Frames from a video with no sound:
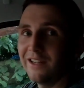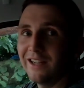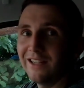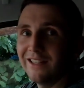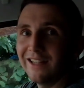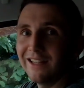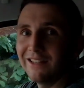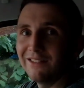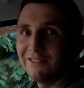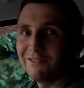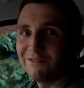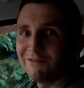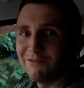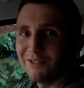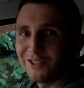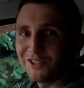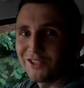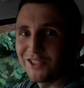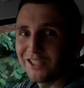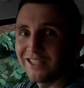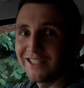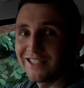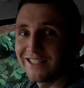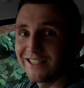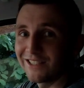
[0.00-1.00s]
and then
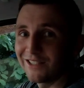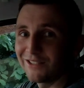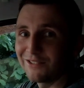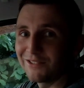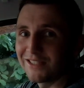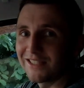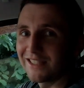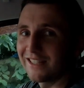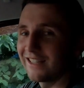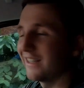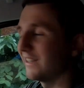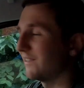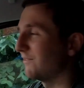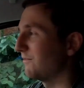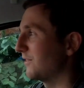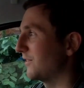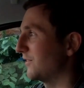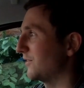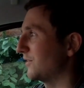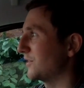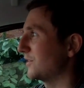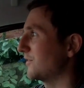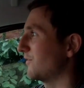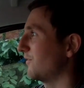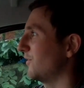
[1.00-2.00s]
Richie, who's
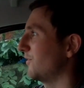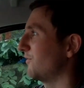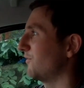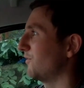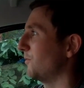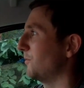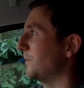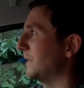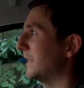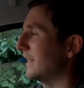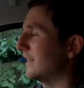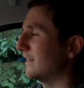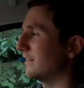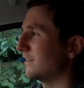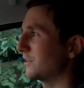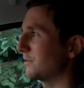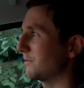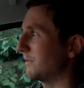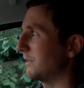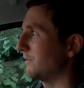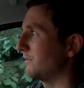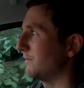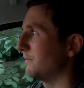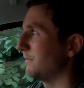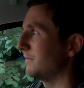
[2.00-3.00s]
with us for the full weekend as
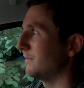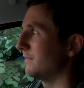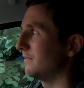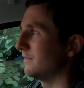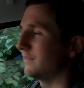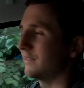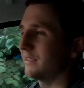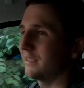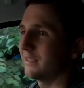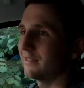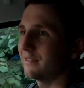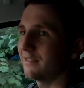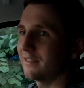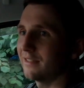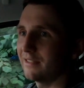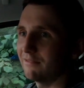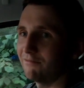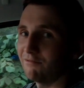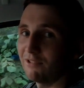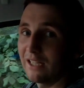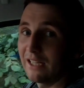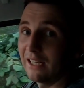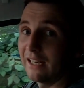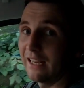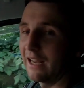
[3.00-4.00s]
well,
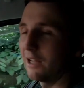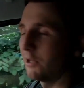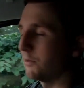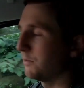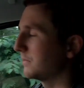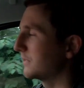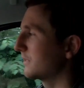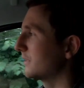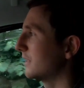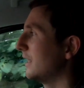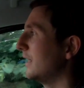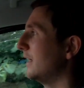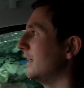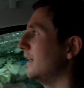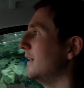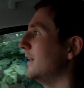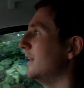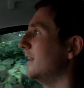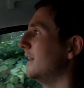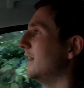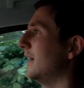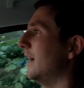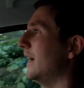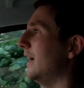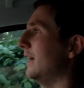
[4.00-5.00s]
really helps.
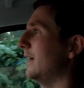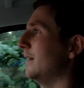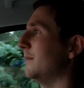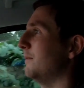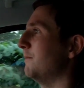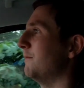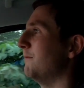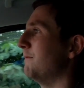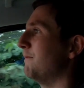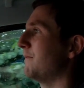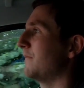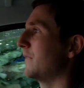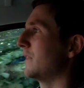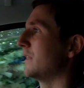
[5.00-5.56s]
And